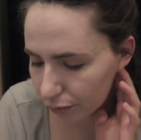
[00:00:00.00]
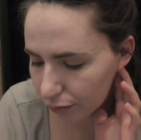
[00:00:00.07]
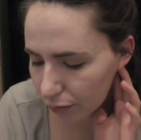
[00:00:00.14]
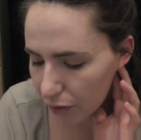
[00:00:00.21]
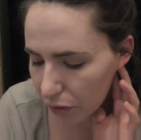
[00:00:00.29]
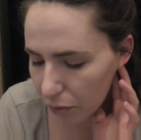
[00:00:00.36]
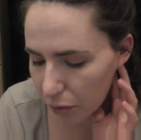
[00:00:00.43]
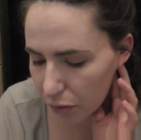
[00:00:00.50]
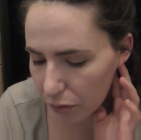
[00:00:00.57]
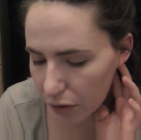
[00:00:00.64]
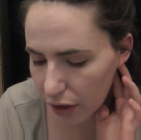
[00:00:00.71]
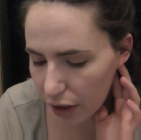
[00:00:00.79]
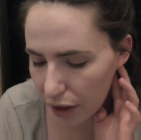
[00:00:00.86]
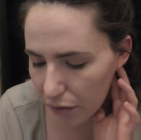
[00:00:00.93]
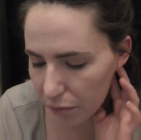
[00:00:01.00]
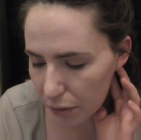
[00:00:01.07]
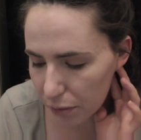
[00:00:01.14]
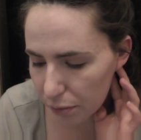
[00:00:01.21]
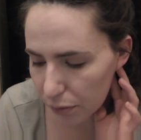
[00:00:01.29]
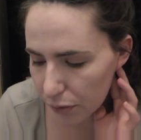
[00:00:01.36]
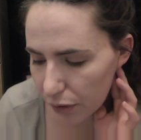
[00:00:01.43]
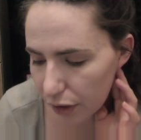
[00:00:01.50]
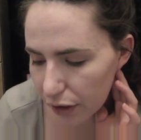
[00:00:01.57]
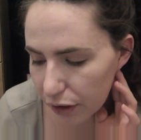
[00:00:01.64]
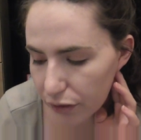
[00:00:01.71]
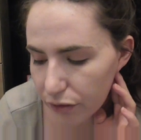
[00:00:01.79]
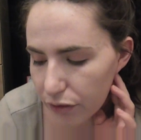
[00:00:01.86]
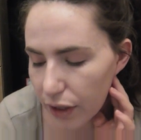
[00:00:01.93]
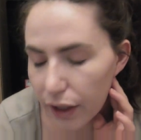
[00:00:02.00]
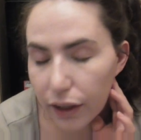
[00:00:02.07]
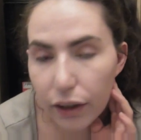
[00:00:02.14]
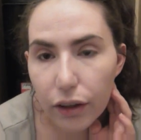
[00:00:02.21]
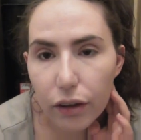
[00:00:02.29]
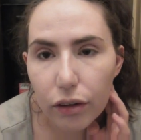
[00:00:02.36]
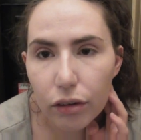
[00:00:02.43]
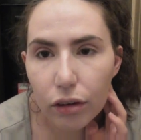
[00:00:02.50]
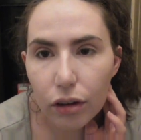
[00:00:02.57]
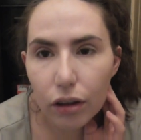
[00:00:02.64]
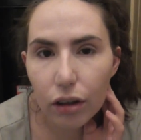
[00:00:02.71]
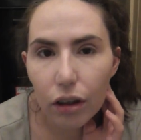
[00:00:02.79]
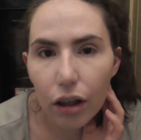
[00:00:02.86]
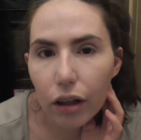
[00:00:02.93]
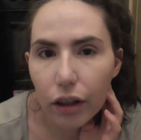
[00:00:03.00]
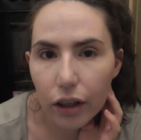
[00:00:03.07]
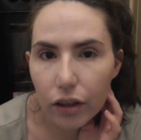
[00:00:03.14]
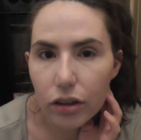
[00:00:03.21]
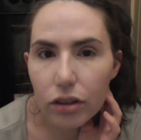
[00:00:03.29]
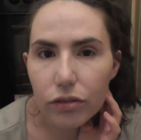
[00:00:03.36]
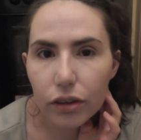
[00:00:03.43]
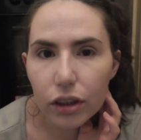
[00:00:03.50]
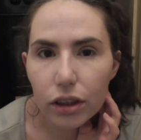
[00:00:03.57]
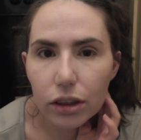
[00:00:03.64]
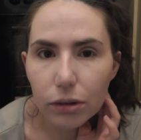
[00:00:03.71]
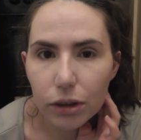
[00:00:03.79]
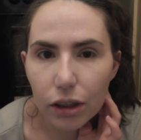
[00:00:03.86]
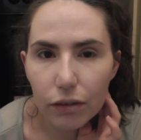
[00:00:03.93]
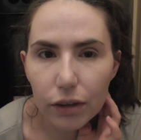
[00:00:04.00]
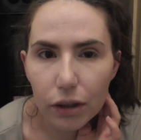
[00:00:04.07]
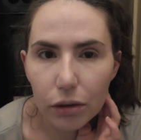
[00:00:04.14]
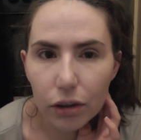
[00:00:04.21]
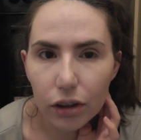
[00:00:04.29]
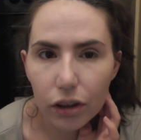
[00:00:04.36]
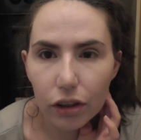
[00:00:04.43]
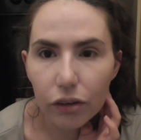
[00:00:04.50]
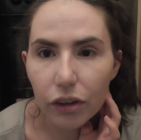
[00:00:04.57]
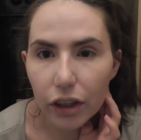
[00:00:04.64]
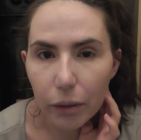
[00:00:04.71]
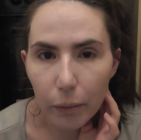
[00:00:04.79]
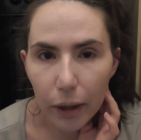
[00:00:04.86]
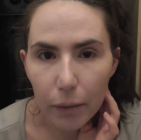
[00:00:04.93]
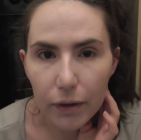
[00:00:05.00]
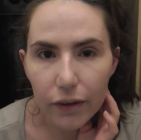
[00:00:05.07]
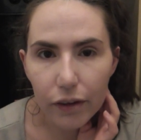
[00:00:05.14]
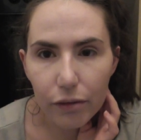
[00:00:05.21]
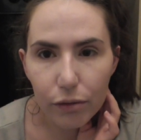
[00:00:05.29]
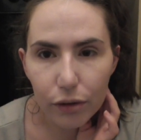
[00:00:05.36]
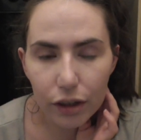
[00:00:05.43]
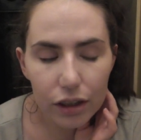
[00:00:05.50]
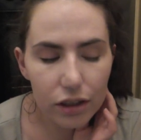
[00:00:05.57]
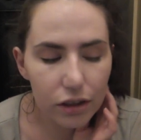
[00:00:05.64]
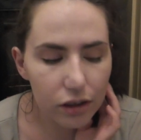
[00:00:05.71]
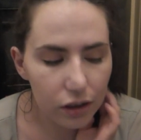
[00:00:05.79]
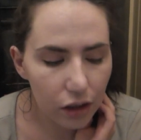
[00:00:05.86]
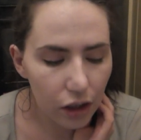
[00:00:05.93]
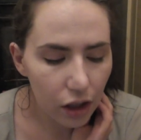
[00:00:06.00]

because we don't really have people that can take our kids for us. We don't have anyone that can really babysit for us.